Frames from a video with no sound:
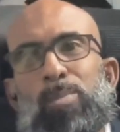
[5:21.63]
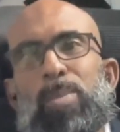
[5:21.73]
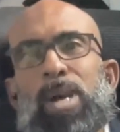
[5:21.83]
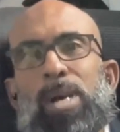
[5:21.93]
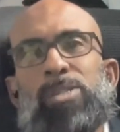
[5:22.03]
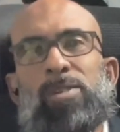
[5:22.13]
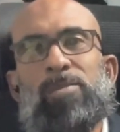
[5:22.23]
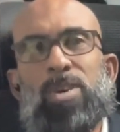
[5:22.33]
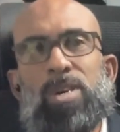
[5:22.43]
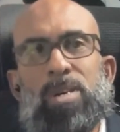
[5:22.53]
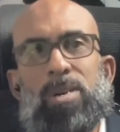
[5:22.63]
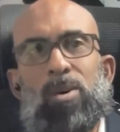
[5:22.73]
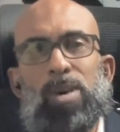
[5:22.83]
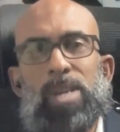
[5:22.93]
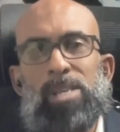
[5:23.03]
because of her
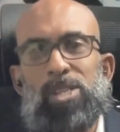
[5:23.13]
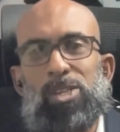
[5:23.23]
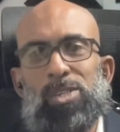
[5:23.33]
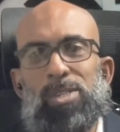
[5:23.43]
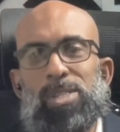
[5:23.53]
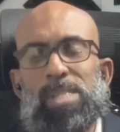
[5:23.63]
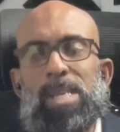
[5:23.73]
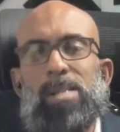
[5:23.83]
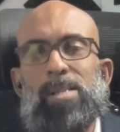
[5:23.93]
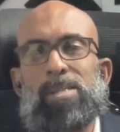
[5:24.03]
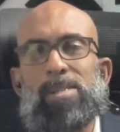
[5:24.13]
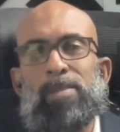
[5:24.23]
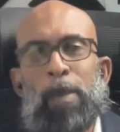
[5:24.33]
organizational skills,